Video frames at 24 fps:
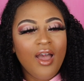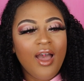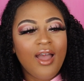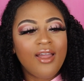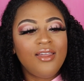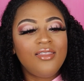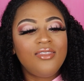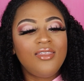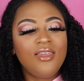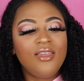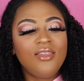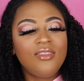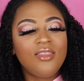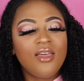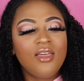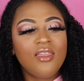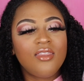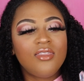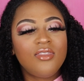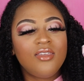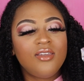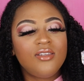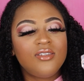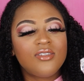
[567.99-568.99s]
I think
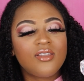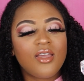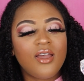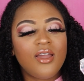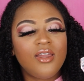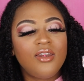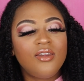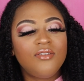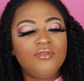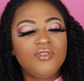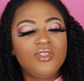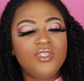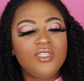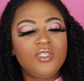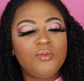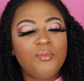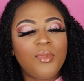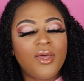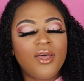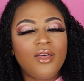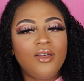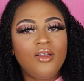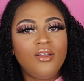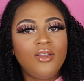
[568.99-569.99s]
that this kind of
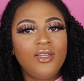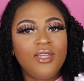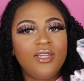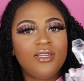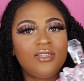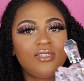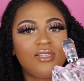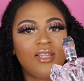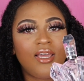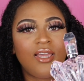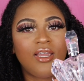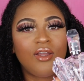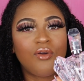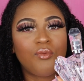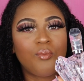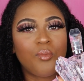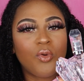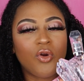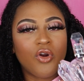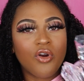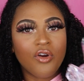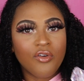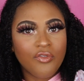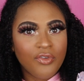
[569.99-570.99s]
smell is like
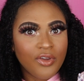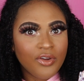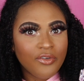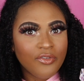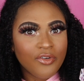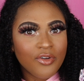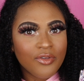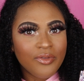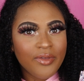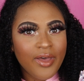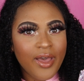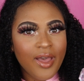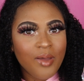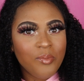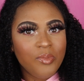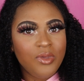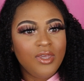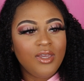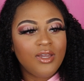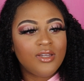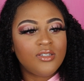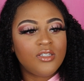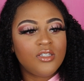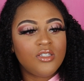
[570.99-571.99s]
perfect for that
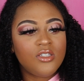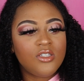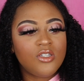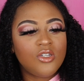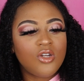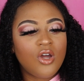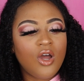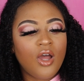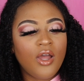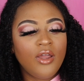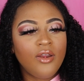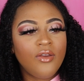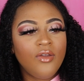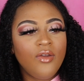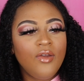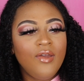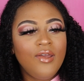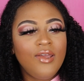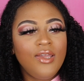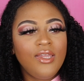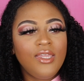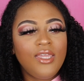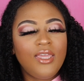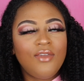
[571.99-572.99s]
because it's not
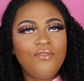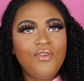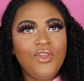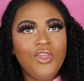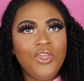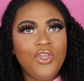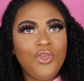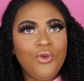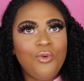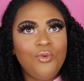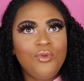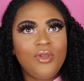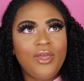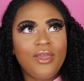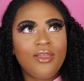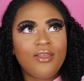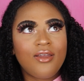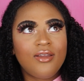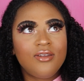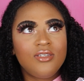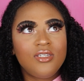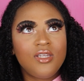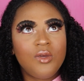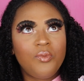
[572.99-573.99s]
giving you
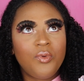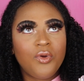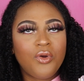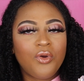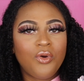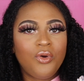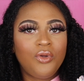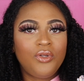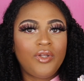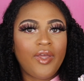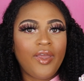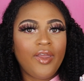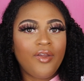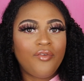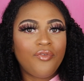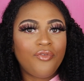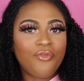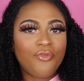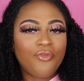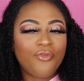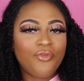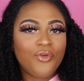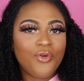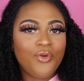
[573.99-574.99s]
like a typical like
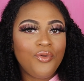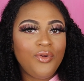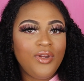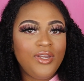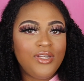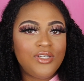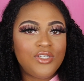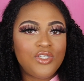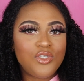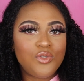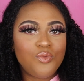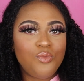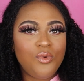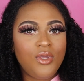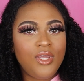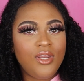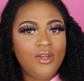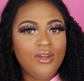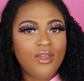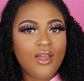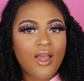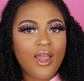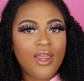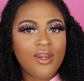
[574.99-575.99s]
fruity
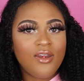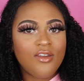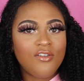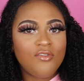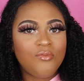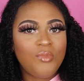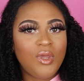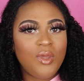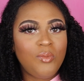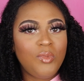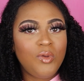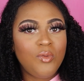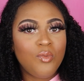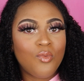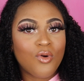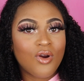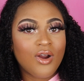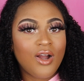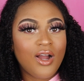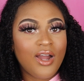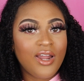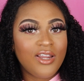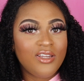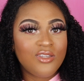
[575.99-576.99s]
sweet kind of maybe
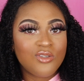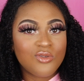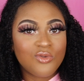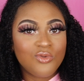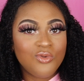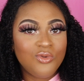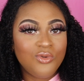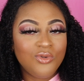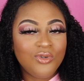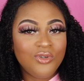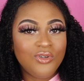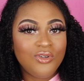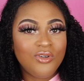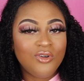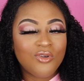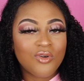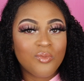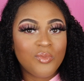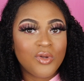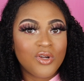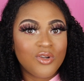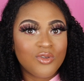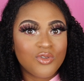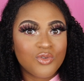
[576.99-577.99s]
more high school
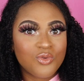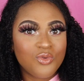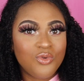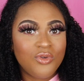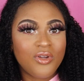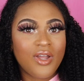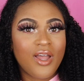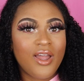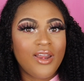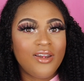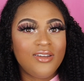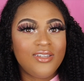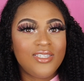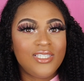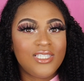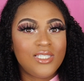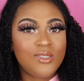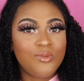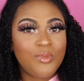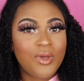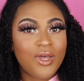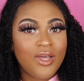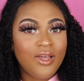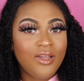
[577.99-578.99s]
or middle school kind of
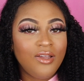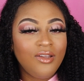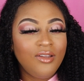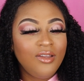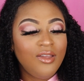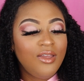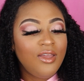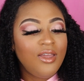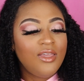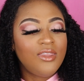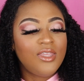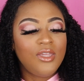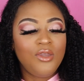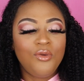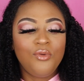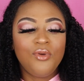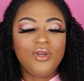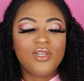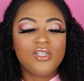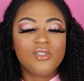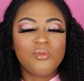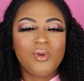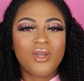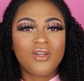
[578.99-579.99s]
smell that you
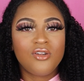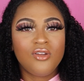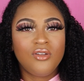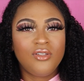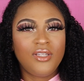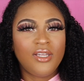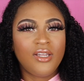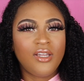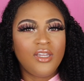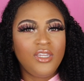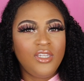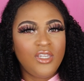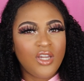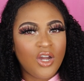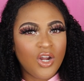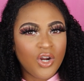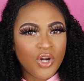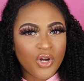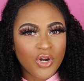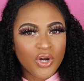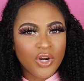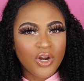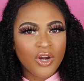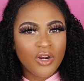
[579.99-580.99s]
would expect on like a
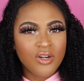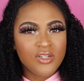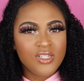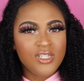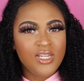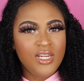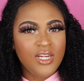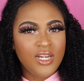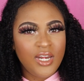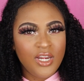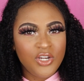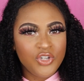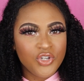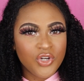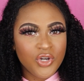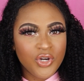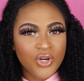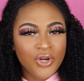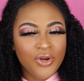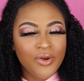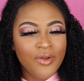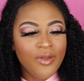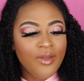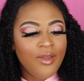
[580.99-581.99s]
younger
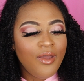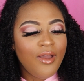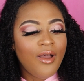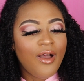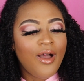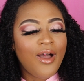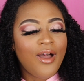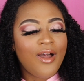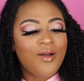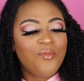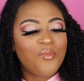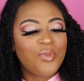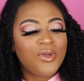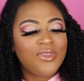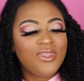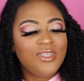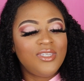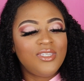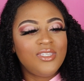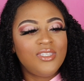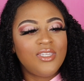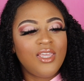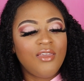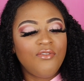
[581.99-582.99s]
teenager, but
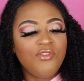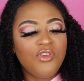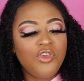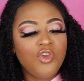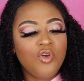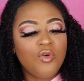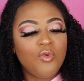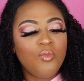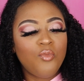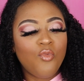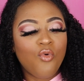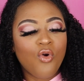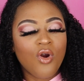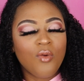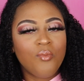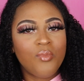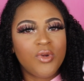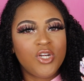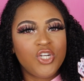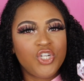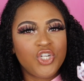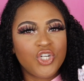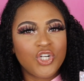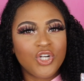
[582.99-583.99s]
this is giving you a more
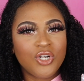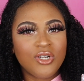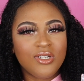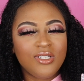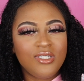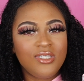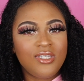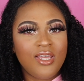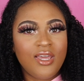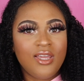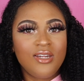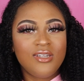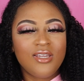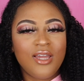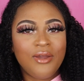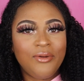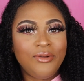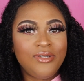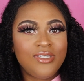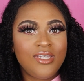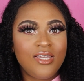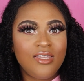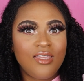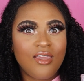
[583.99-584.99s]
mature scent. I
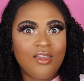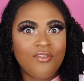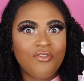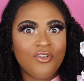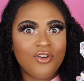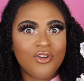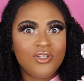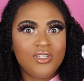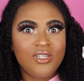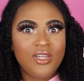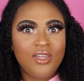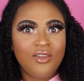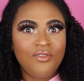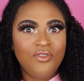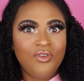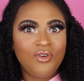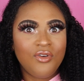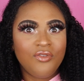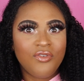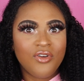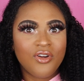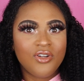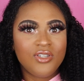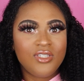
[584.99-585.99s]
would say like first day of
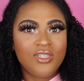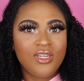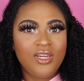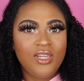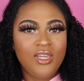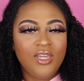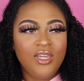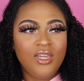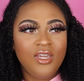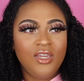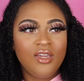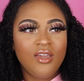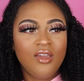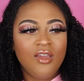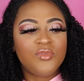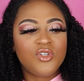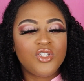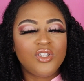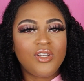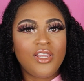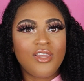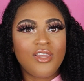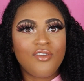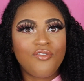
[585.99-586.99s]
university
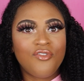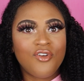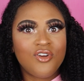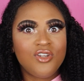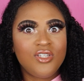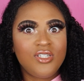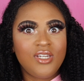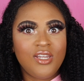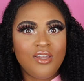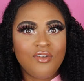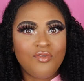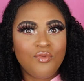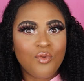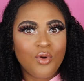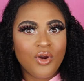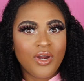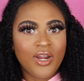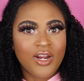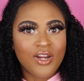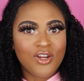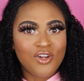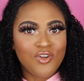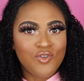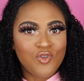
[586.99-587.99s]
to like first day of
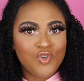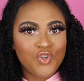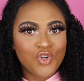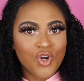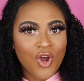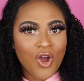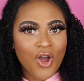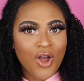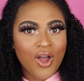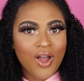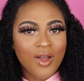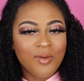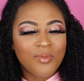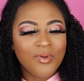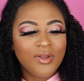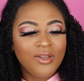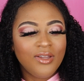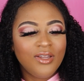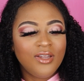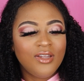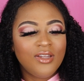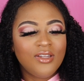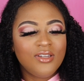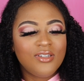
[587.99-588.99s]
work at a new job
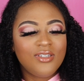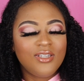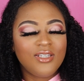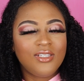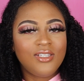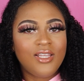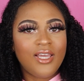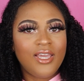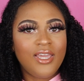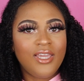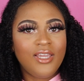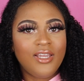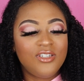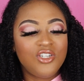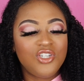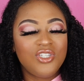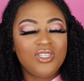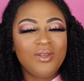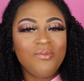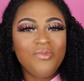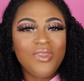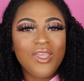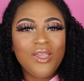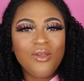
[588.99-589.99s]
to like just
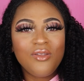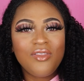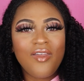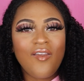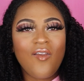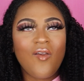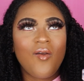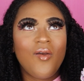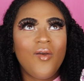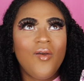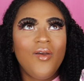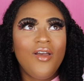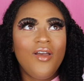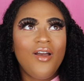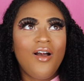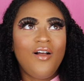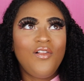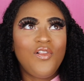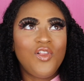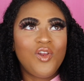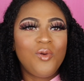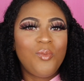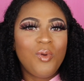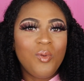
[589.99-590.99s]
something like
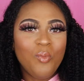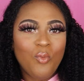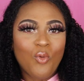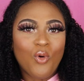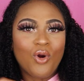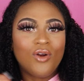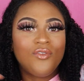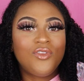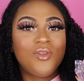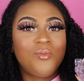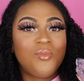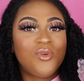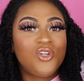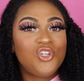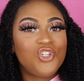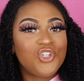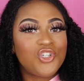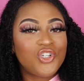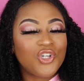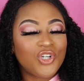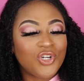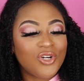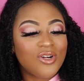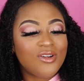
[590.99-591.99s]
a little bit more on the
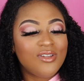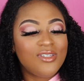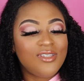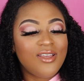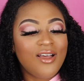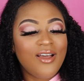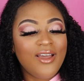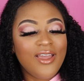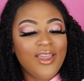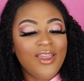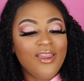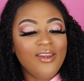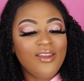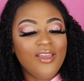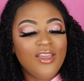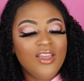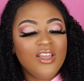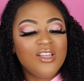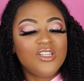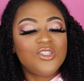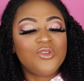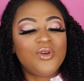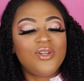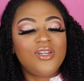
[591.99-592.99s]
mature side.
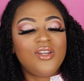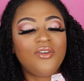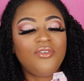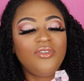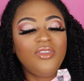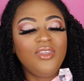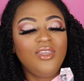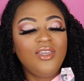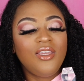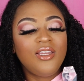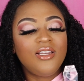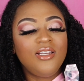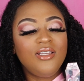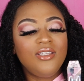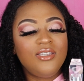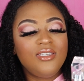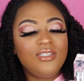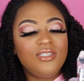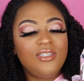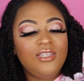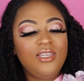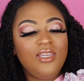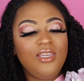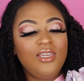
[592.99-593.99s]
So I definitely can
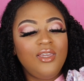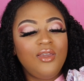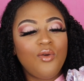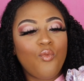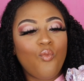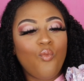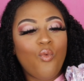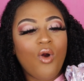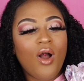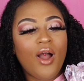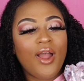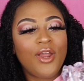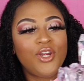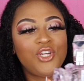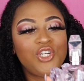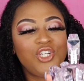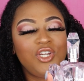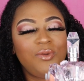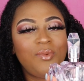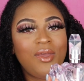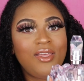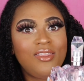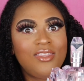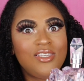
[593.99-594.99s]
see why
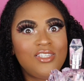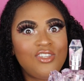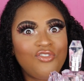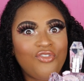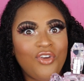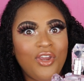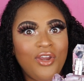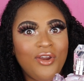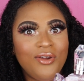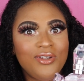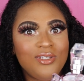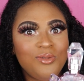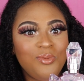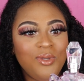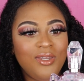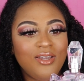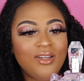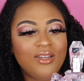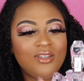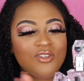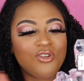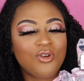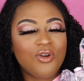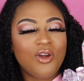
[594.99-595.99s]
she made this fragrance
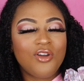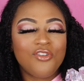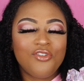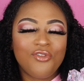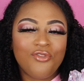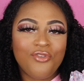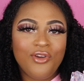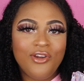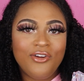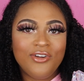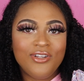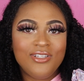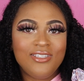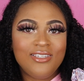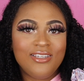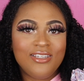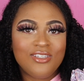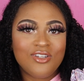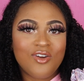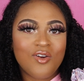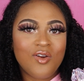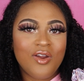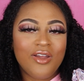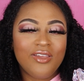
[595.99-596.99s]
because her other
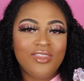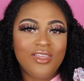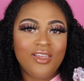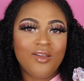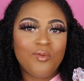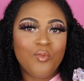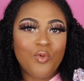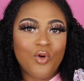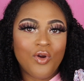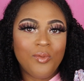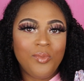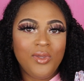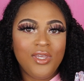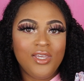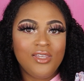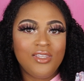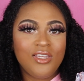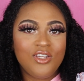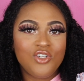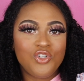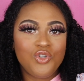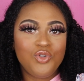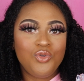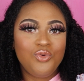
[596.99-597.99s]
fragrances are I think more
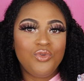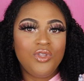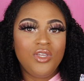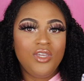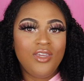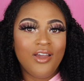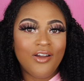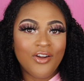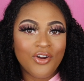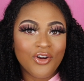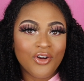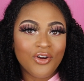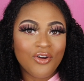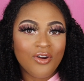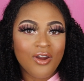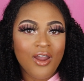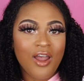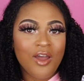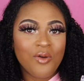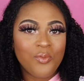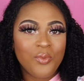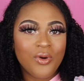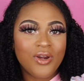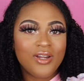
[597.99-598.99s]
appealing to the younger
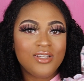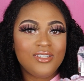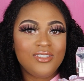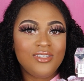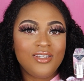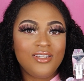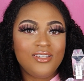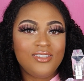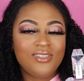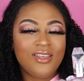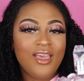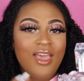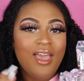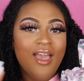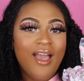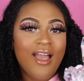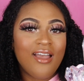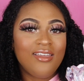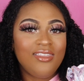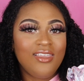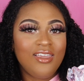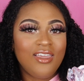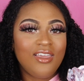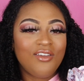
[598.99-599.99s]
crowd, whereas this,
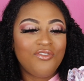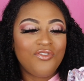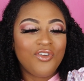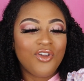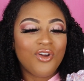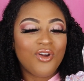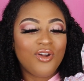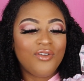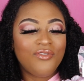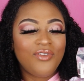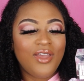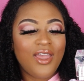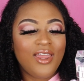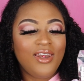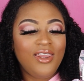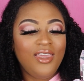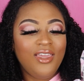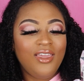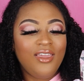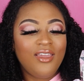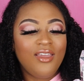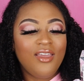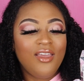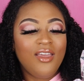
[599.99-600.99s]
I think if you're of
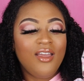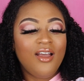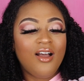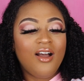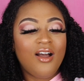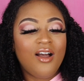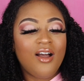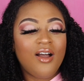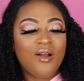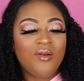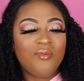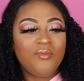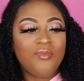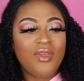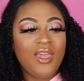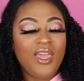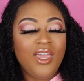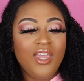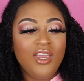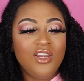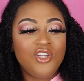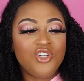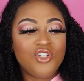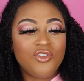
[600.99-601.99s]
any
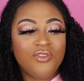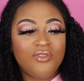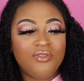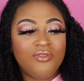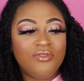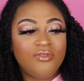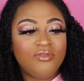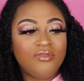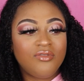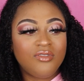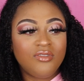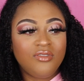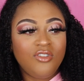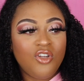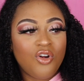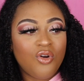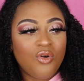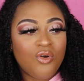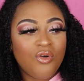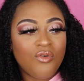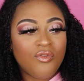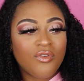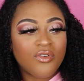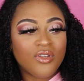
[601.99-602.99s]
age of, you
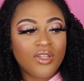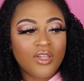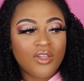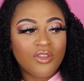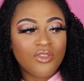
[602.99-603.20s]
know, over like